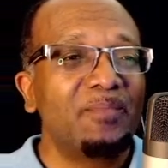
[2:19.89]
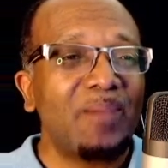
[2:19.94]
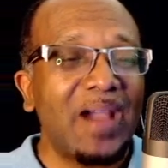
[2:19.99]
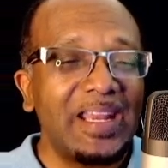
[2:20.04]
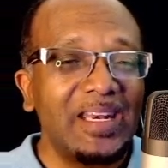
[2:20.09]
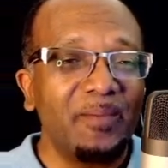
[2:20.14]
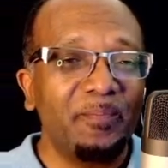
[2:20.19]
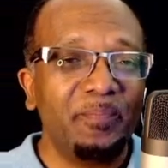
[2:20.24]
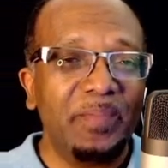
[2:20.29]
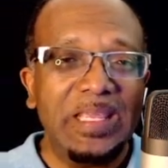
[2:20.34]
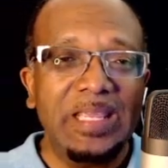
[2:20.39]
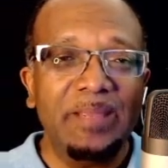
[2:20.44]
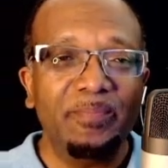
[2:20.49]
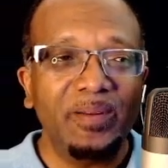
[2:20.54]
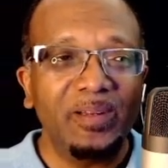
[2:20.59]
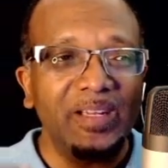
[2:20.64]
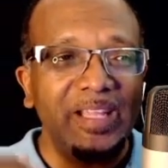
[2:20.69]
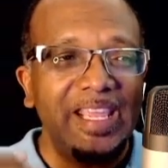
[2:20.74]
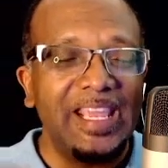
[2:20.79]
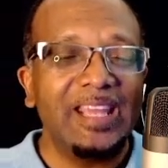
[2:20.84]
by the
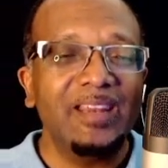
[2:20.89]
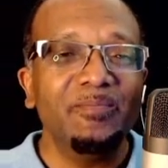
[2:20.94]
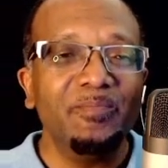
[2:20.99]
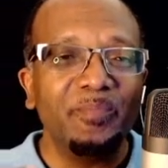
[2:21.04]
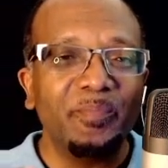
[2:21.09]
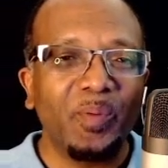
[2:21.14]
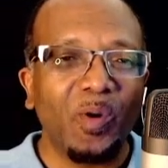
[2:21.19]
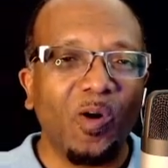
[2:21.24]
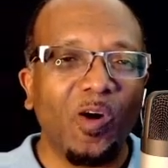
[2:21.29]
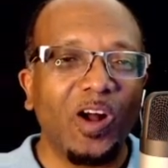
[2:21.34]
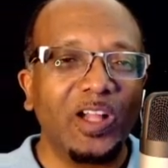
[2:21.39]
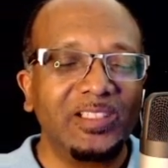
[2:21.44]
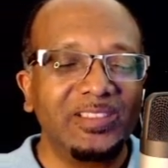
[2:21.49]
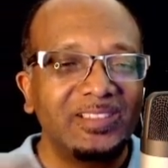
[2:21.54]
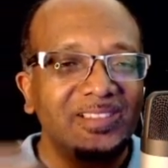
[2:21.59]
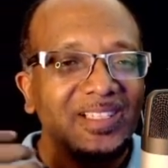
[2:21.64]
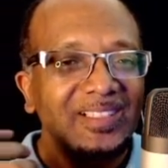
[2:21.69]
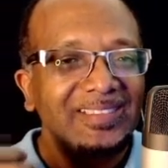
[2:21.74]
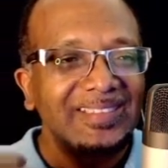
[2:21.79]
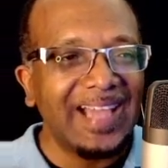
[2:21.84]
people in
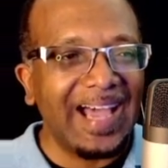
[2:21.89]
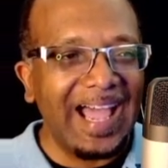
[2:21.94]
Paul's